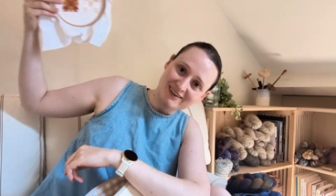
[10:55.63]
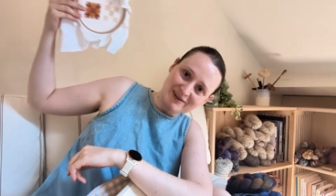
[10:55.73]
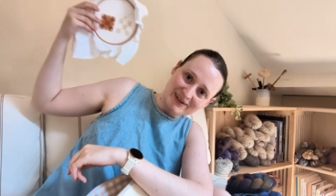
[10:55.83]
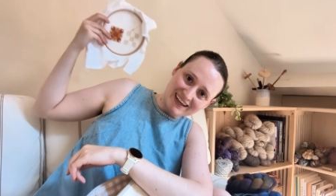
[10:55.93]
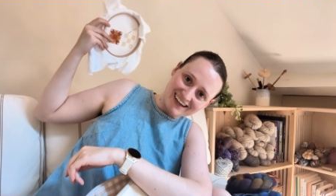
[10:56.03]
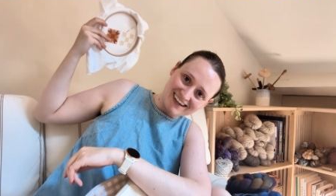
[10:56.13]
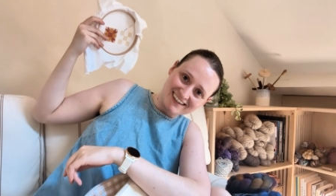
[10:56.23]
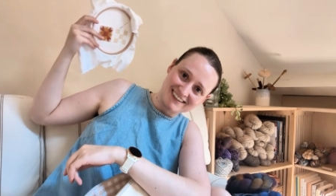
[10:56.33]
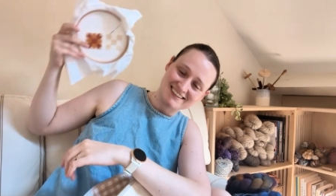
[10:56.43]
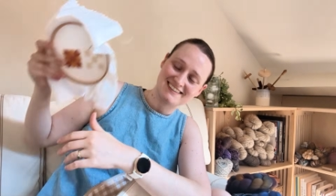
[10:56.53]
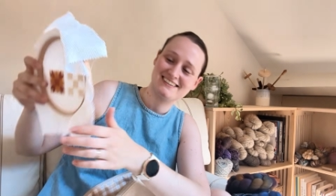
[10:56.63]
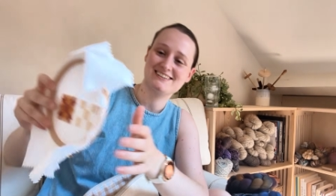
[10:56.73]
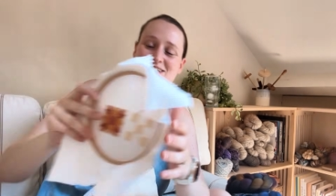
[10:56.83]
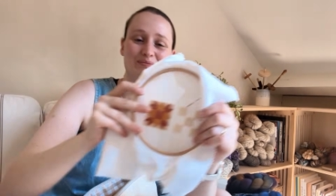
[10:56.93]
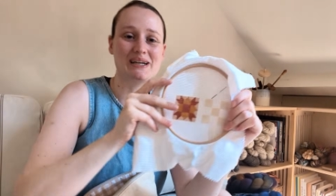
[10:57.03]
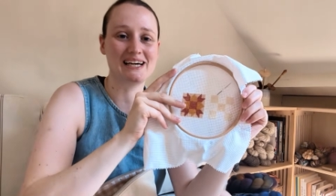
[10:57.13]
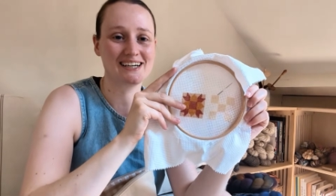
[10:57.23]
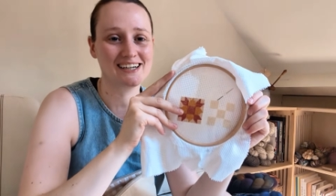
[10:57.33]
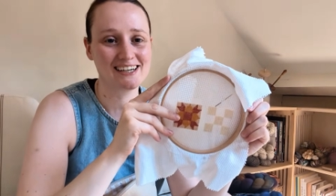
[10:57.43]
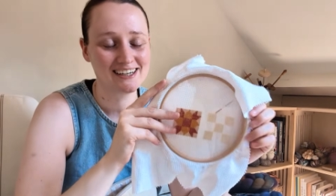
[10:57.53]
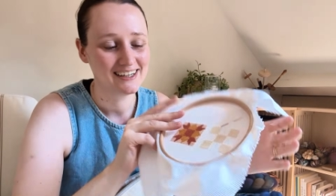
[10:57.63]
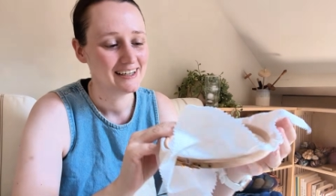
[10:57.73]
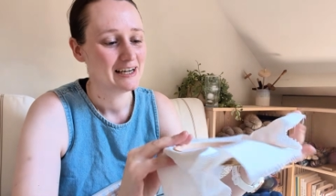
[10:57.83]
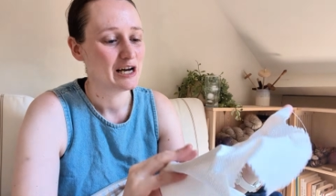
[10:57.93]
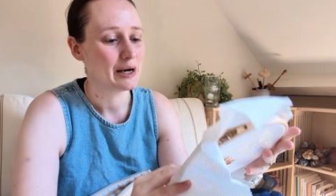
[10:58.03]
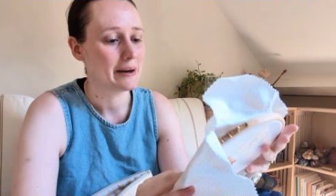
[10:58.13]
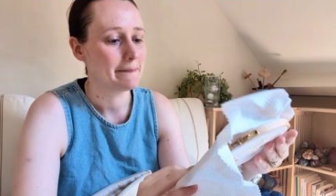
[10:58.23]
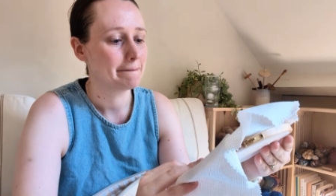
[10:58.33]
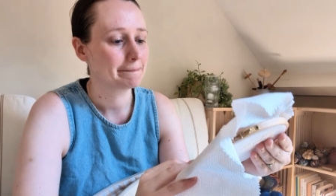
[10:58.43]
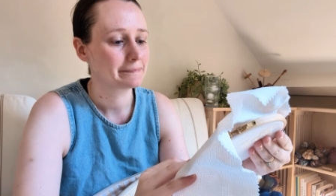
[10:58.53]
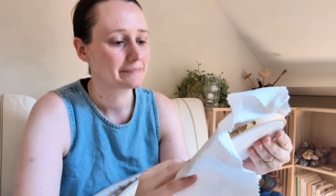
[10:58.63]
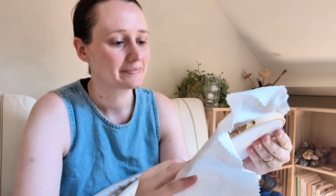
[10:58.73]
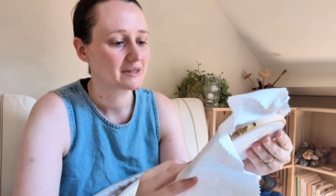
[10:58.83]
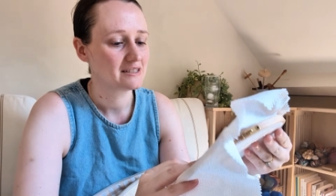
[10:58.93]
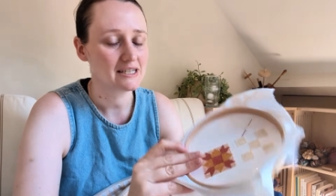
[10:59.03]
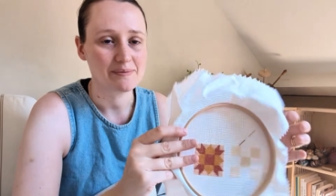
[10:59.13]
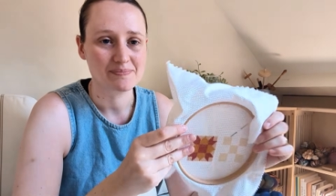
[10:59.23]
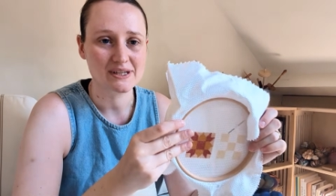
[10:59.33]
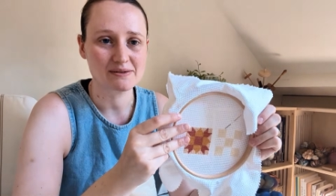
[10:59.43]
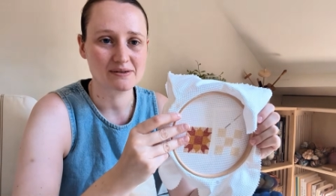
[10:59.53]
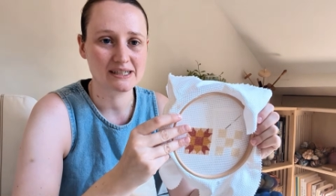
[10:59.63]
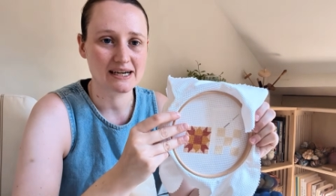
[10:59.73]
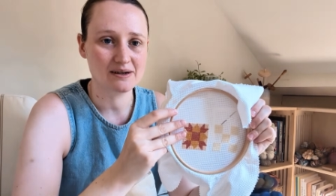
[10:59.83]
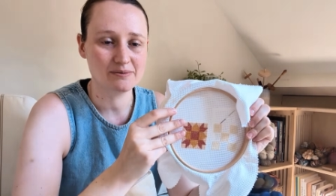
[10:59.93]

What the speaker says: go up here and it doesn't look so blank. So yeah, that's what I'm going to